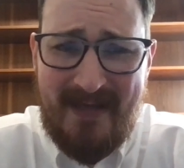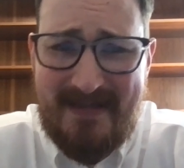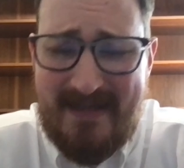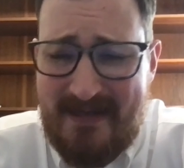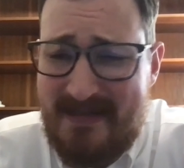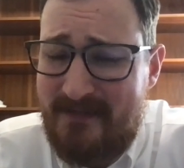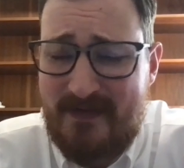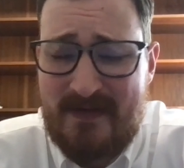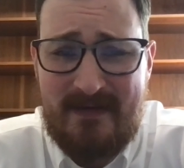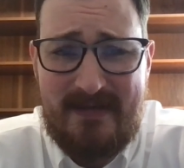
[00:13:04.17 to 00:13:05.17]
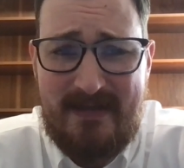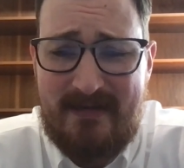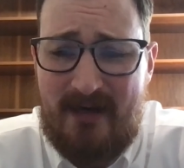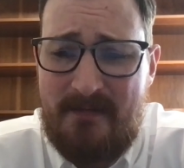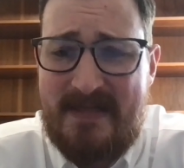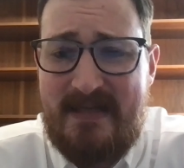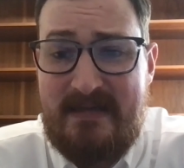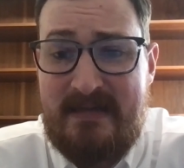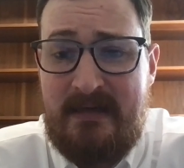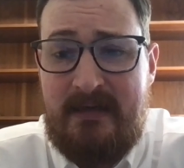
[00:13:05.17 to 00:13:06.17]
Scientia for St. Thomas
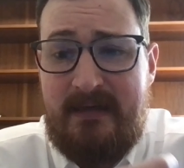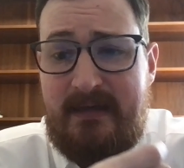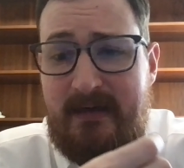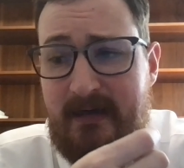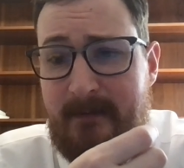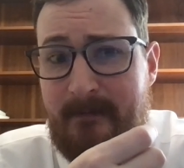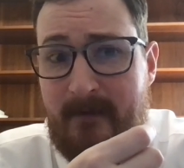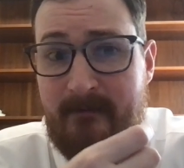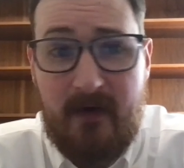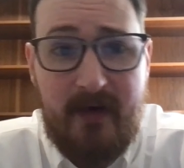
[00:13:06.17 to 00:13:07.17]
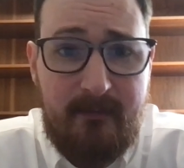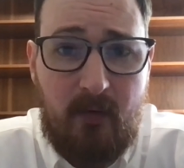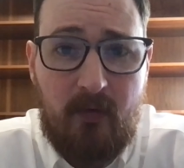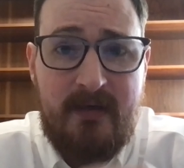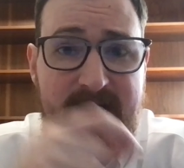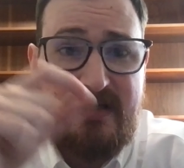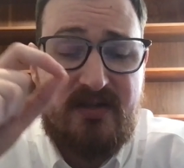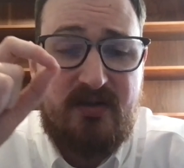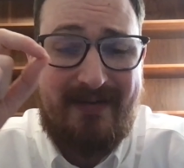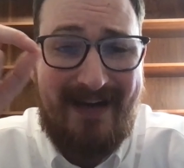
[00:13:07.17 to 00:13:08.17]
is uh, very important. It's a
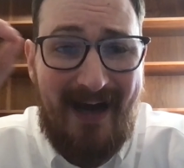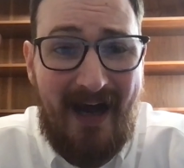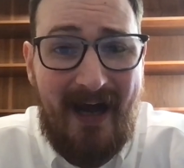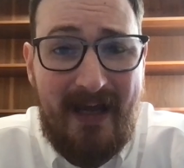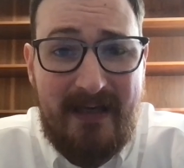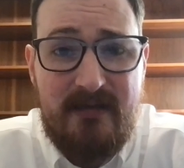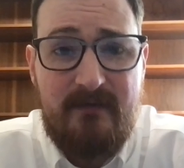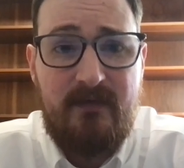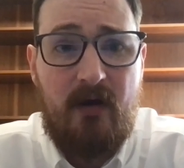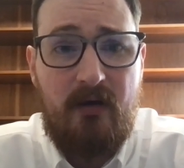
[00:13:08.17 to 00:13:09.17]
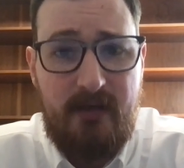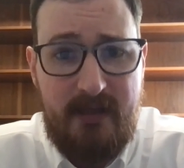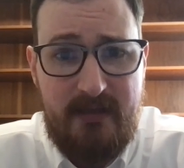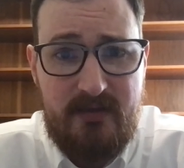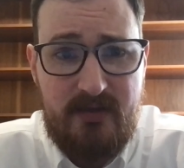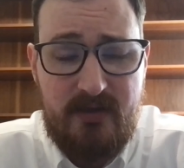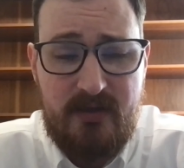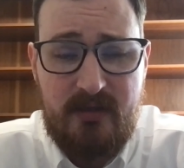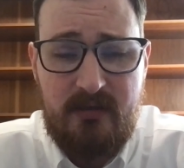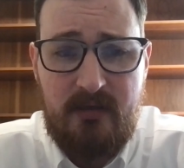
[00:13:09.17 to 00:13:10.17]
certain kind of
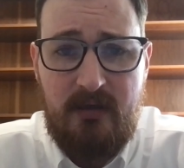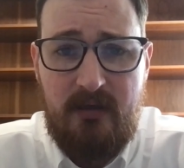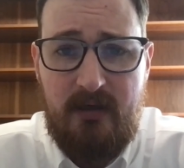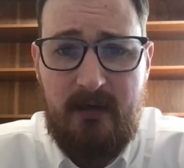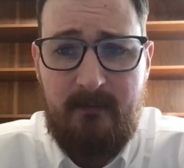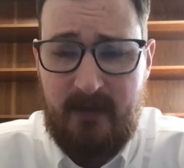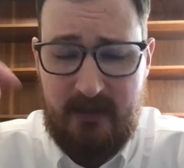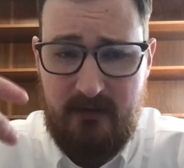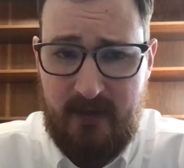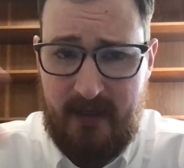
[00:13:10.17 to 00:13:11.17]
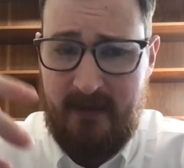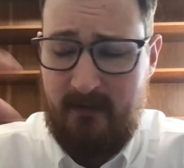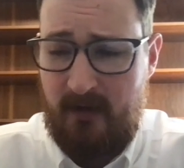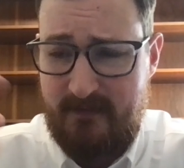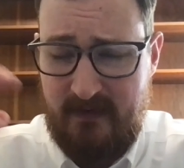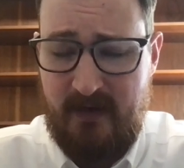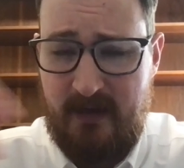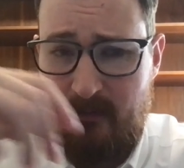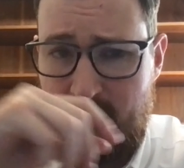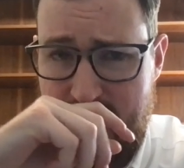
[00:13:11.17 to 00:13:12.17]
knowledge. Um, like you and I often
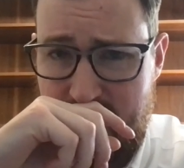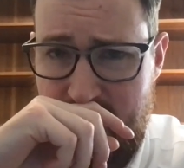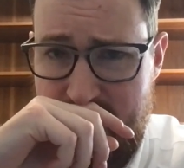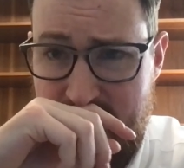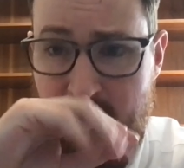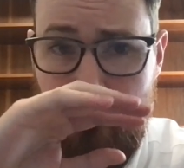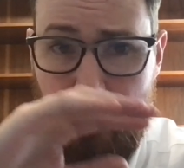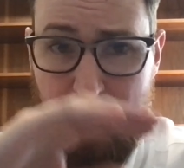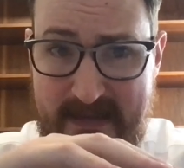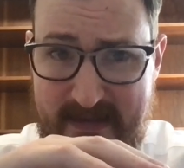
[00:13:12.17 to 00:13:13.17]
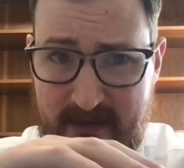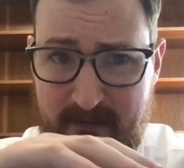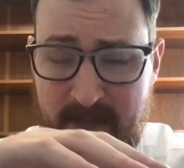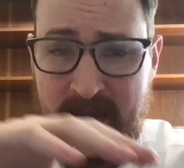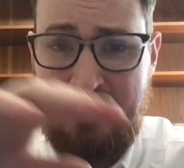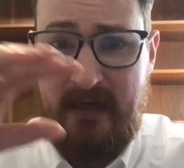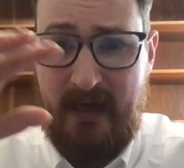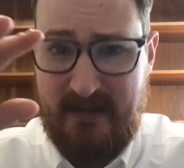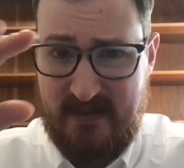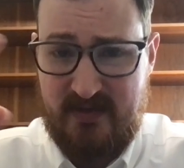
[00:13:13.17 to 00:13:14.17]
think more in terms of wisdom
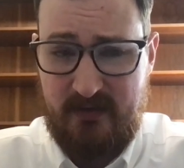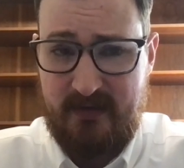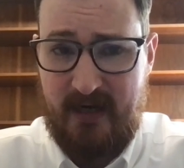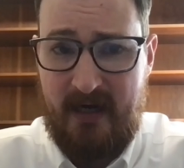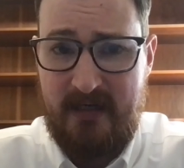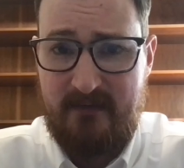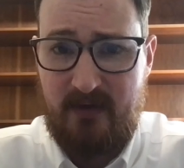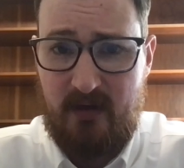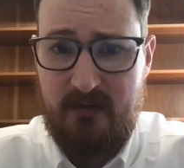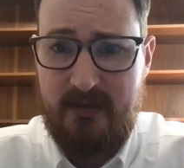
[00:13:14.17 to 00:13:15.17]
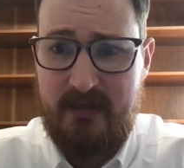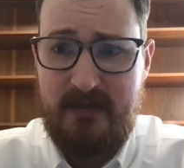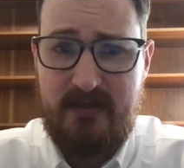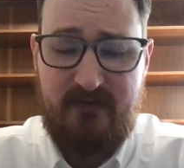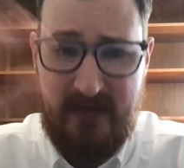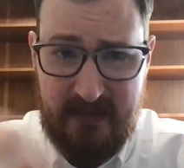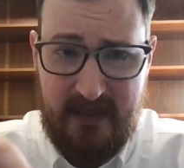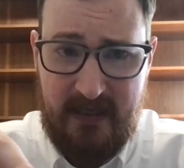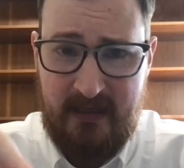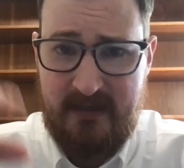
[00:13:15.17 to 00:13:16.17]
as a certain kind of knowledge,
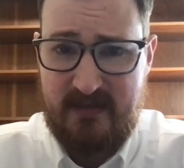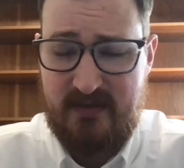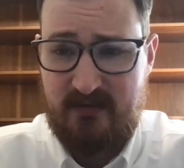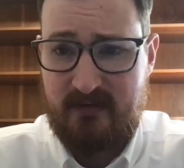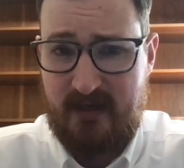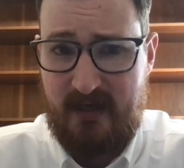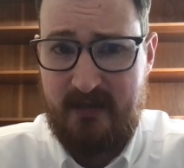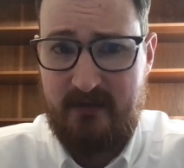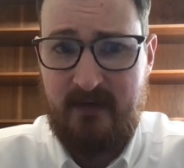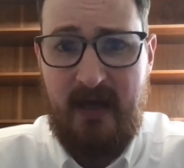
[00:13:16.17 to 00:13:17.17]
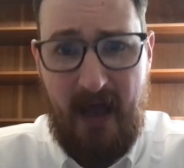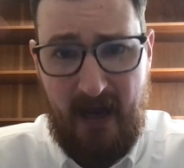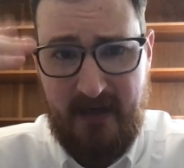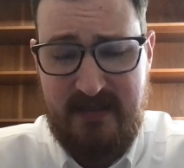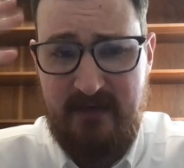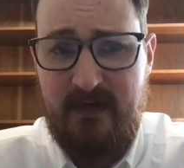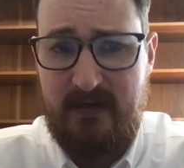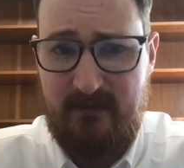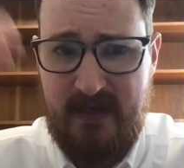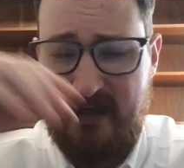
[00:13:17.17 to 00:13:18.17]
thinking as a certain kind of
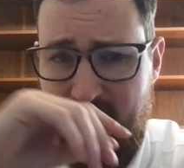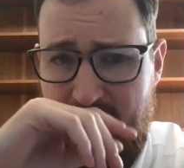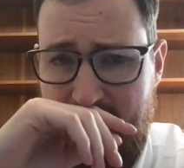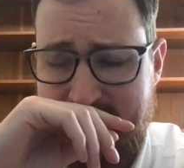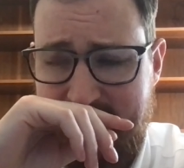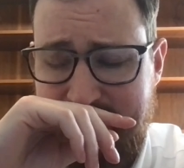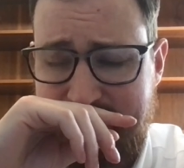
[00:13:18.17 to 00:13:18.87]
activity of the intellect